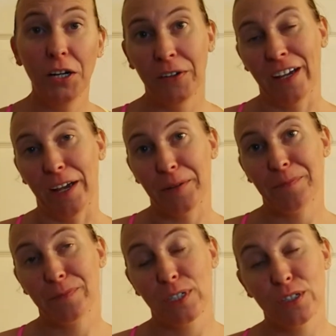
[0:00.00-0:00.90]
Okay,
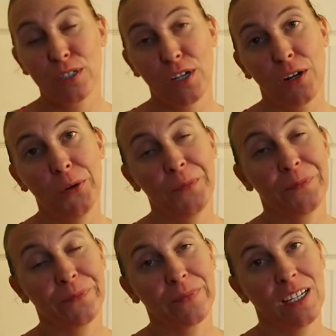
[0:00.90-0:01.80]
so
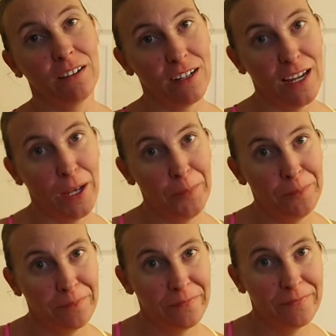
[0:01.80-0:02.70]
here I am,
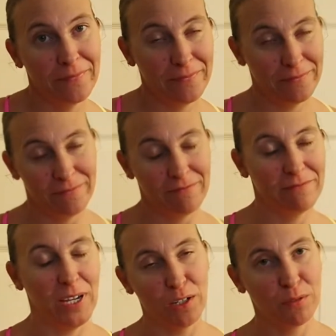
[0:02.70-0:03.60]

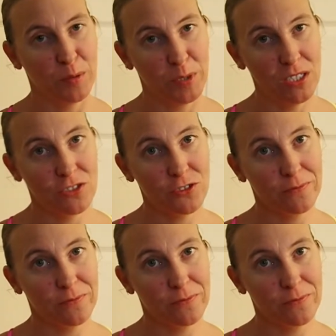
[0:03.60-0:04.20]
back from the beach.